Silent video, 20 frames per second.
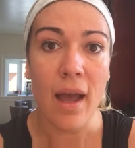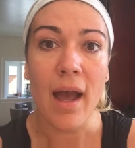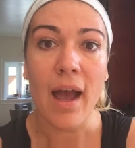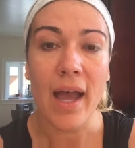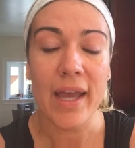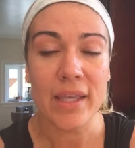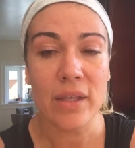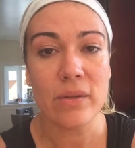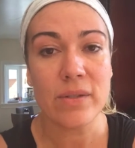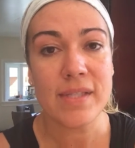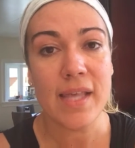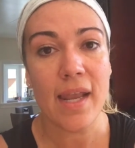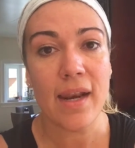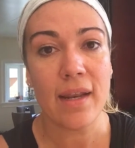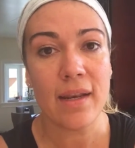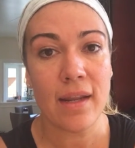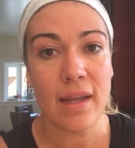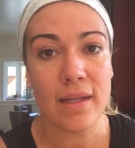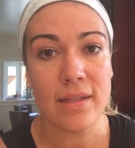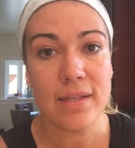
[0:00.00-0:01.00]
I use that
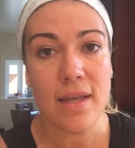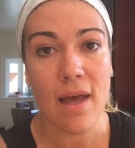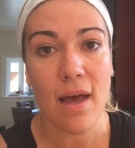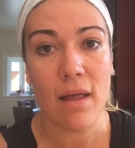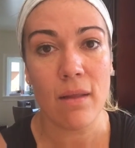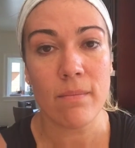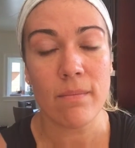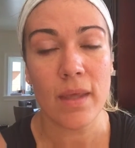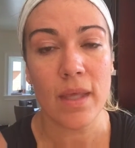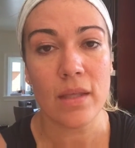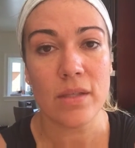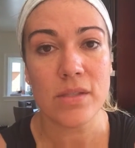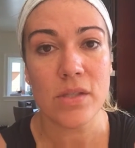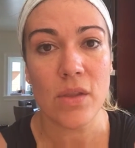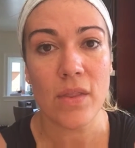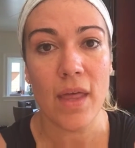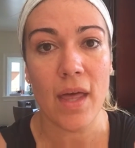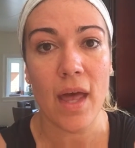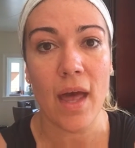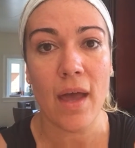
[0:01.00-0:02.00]
at night to help me
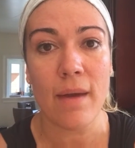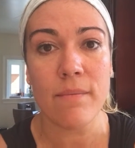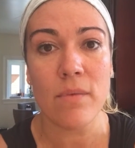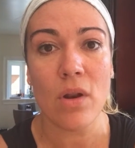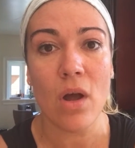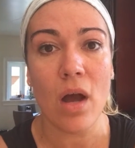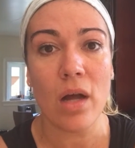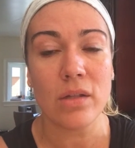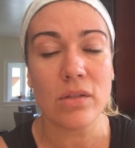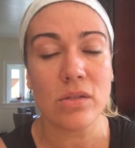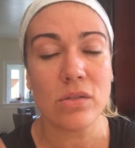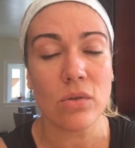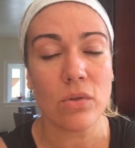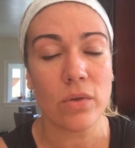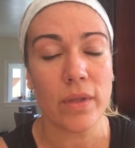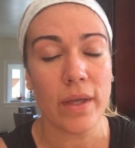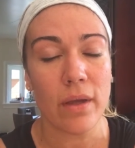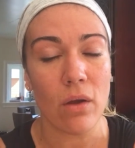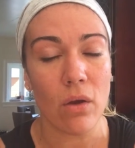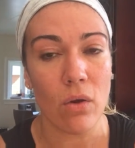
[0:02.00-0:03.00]
so that I'm not
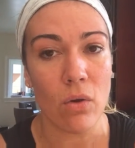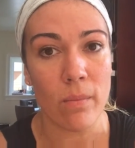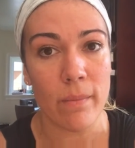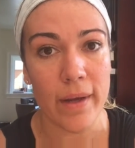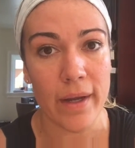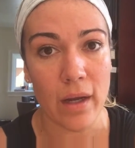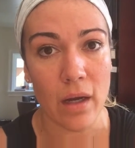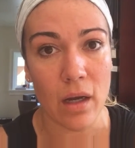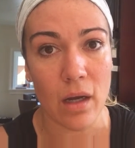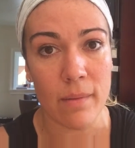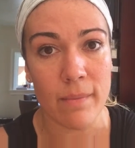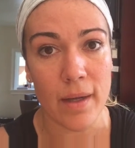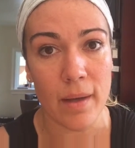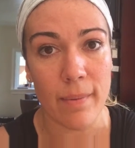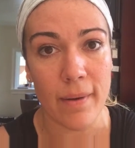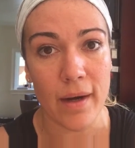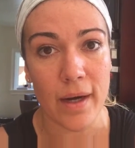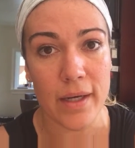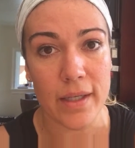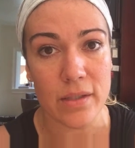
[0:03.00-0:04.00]
so like, oh my God, my
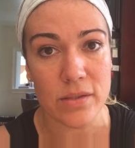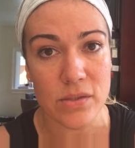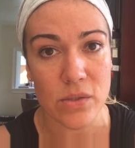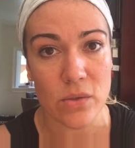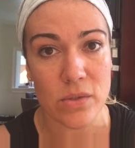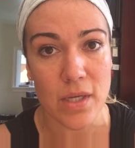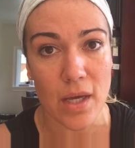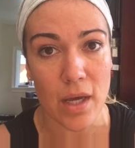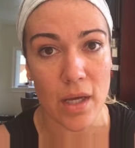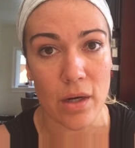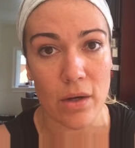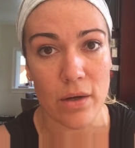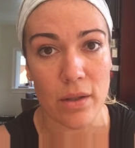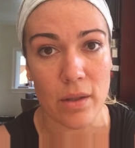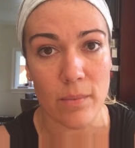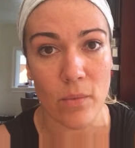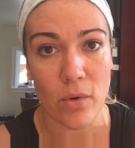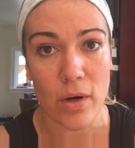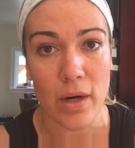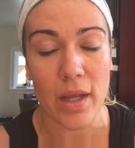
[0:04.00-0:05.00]
body is so tired
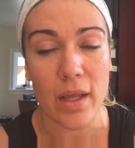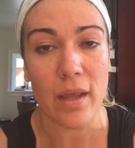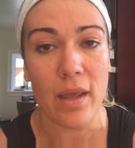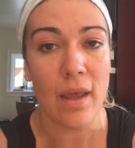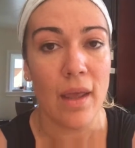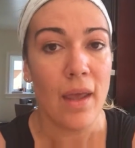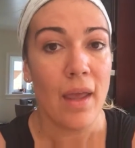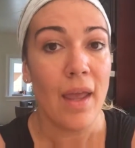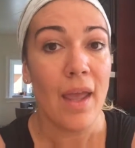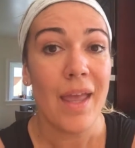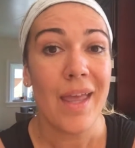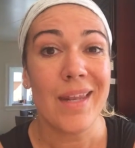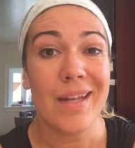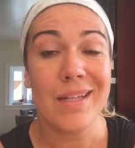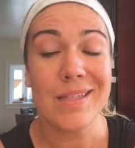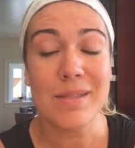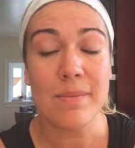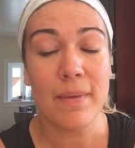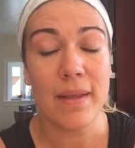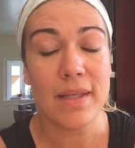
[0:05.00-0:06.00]
in the morning. And
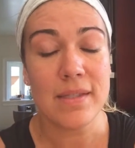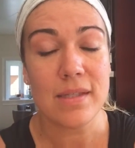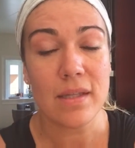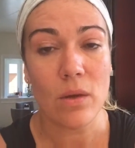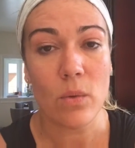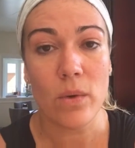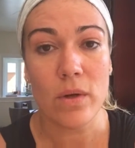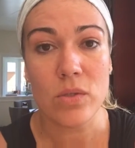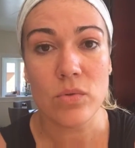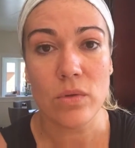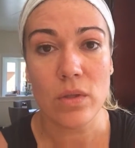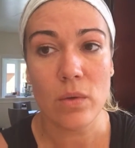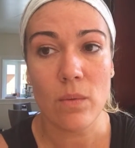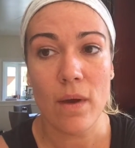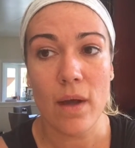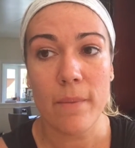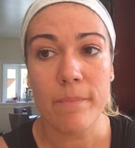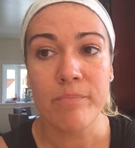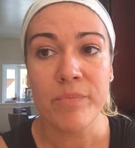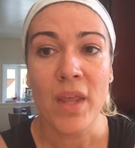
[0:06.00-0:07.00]
it's amazing. It works really
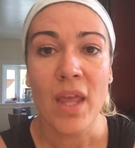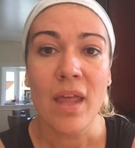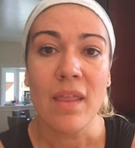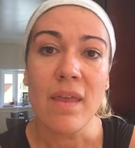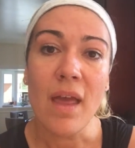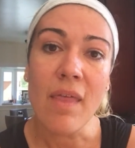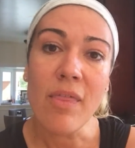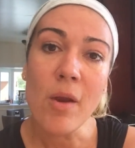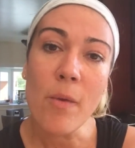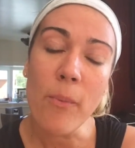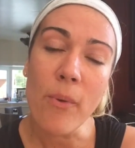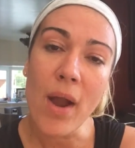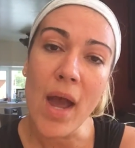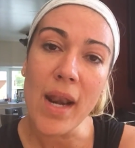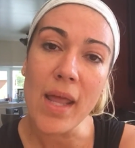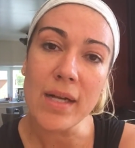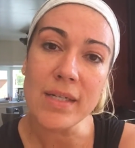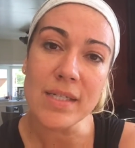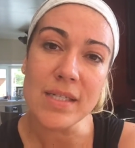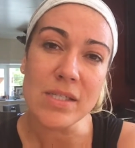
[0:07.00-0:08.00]
well. The other
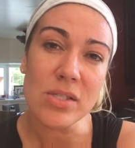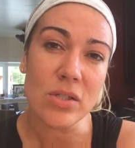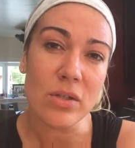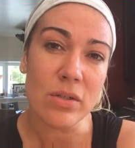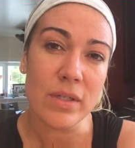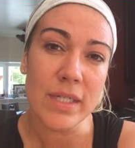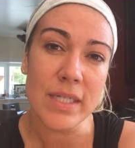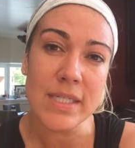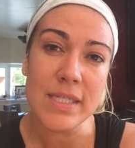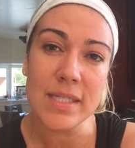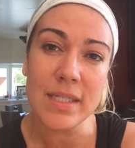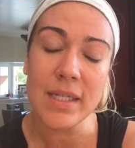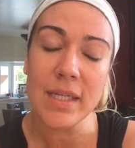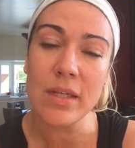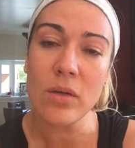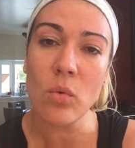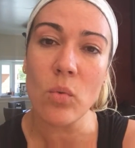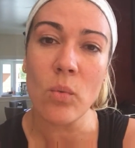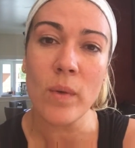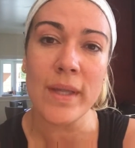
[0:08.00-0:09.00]
product is
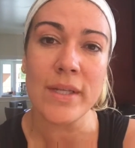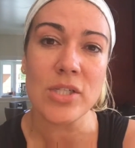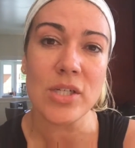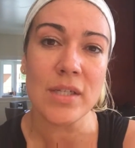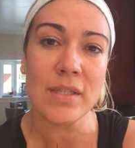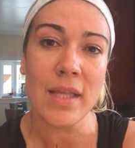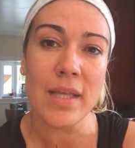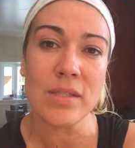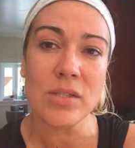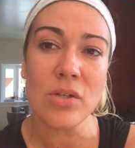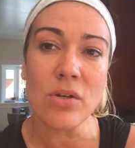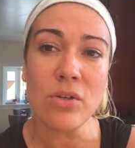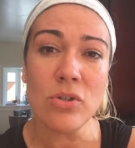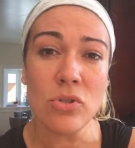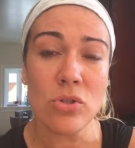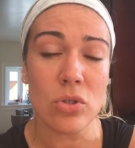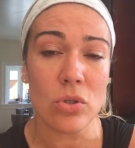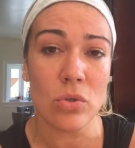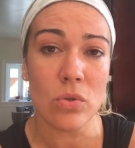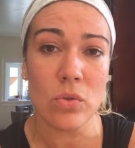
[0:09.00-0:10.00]
creatine, which unless you're a
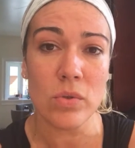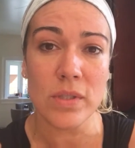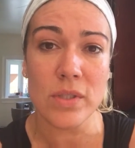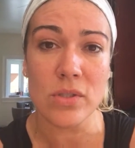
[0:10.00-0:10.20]
dude